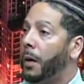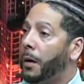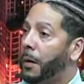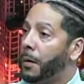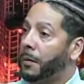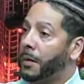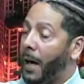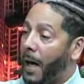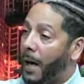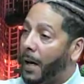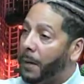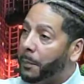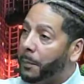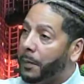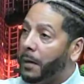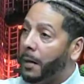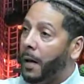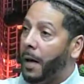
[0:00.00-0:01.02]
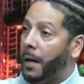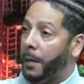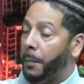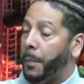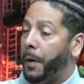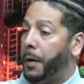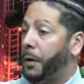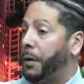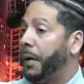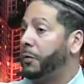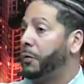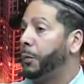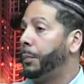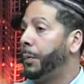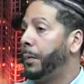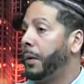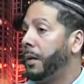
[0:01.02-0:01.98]
time and the money that you
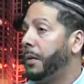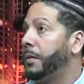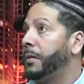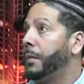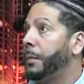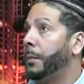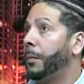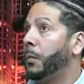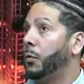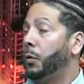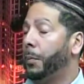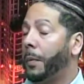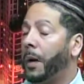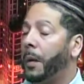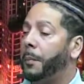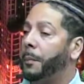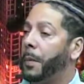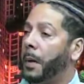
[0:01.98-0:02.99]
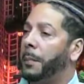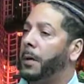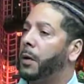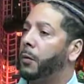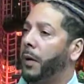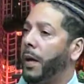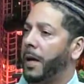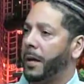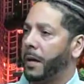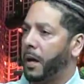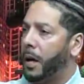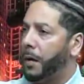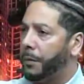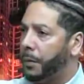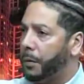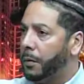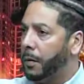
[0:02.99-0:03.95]
put into, you maybe create a
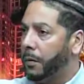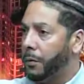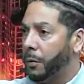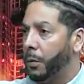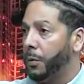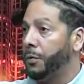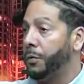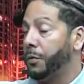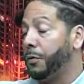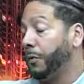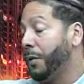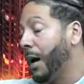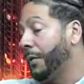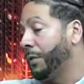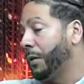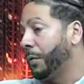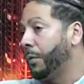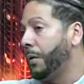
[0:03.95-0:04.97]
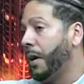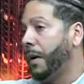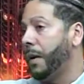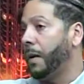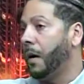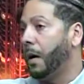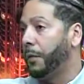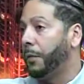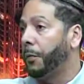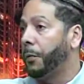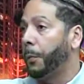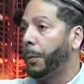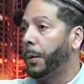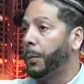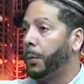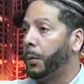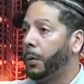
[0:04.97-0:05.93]
cover, of course, because you have to create a cover for
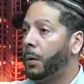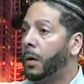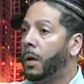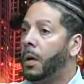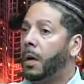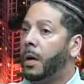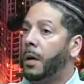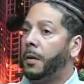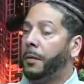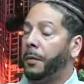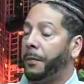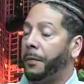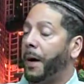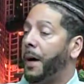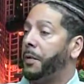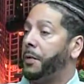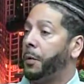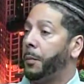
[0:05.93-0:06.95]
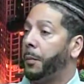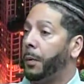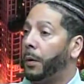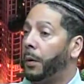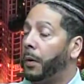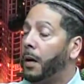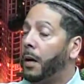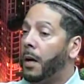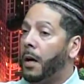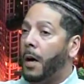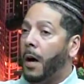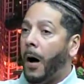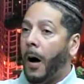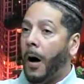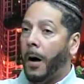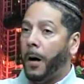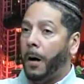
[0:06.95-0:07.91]
people to find your book,
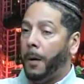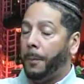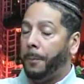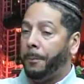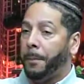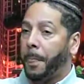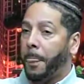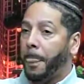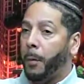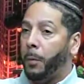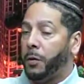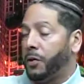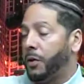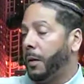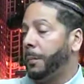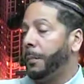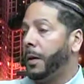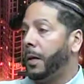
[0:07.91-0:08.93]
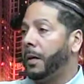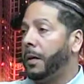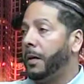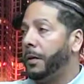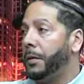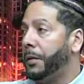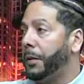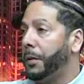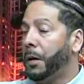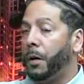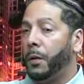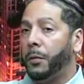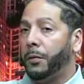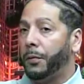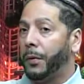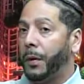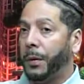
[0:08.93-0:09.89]
which could be,
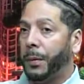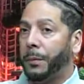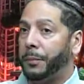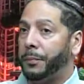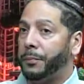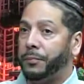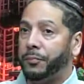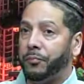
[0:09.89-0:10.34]
from